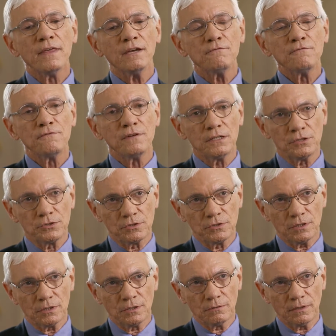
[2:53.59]
they finish
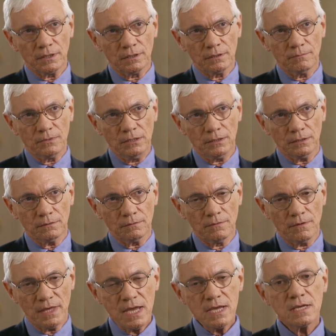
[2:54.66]
their curriculum here,
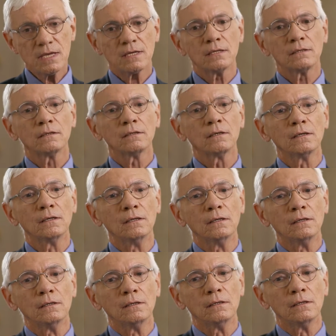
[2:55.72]
they can
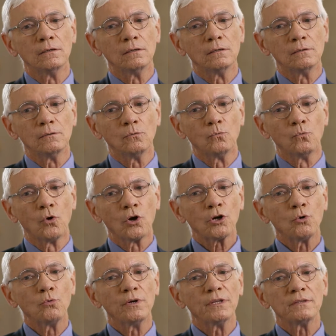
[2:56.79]

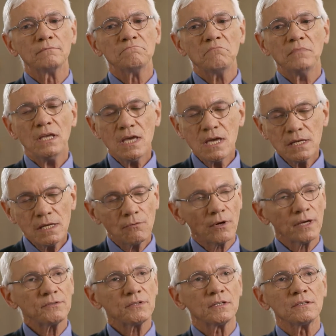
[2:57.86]
work with any
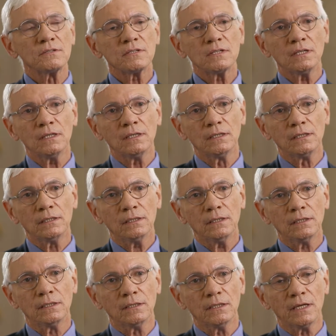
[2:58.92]
residency
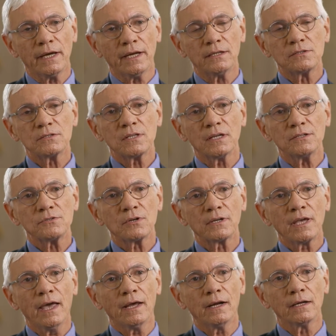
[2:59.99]
in the United States or
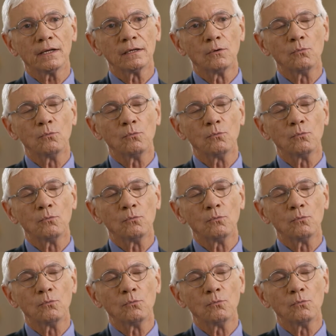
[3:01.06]
Canada